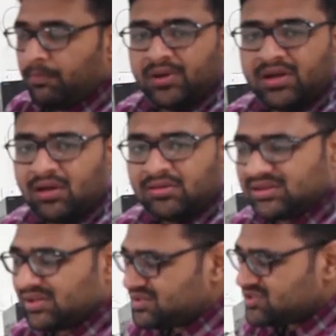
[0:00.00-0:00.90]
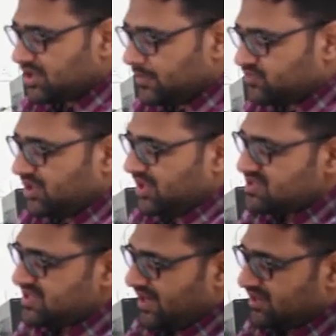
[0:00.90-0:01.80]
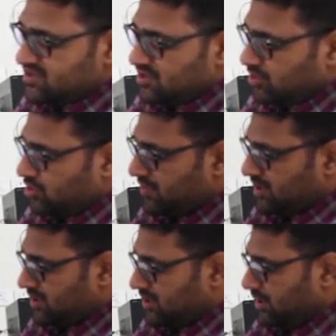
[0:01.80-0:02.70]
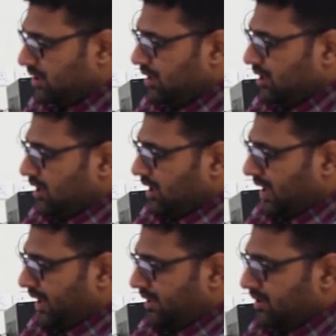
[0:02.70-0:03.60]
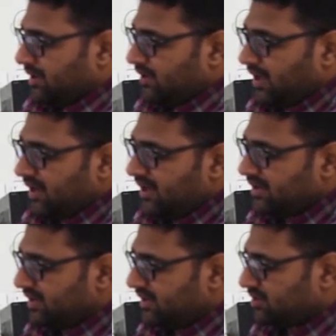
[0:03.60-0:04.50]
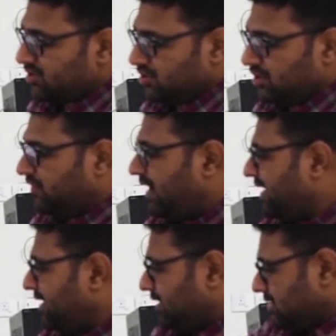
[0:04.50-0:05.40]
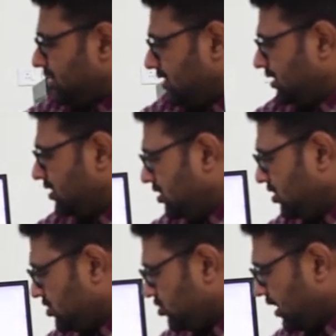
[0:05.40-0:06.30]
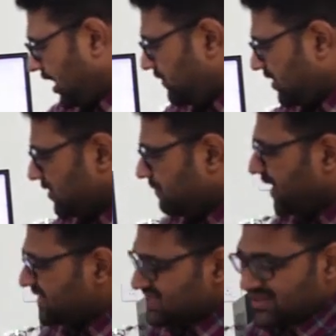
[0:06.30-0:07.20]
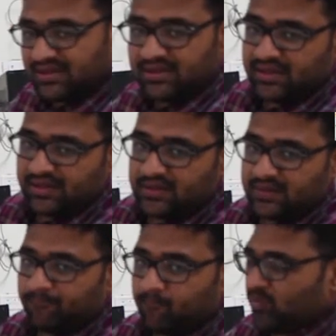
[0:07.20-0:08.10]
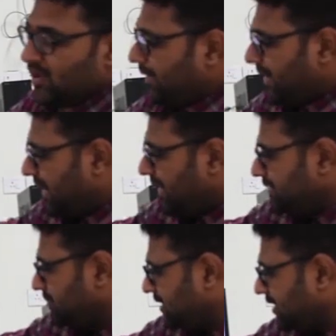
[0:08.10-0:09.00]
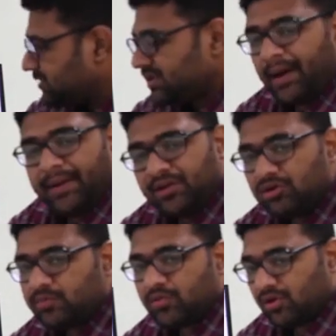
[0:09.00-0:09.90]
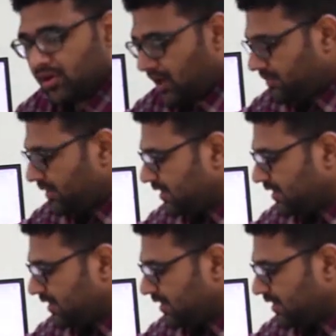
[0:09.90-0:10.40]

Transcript: put it on the thin strips inside this glucometer and connect it through the wire to our MySignal Kit and burn the Arduino program,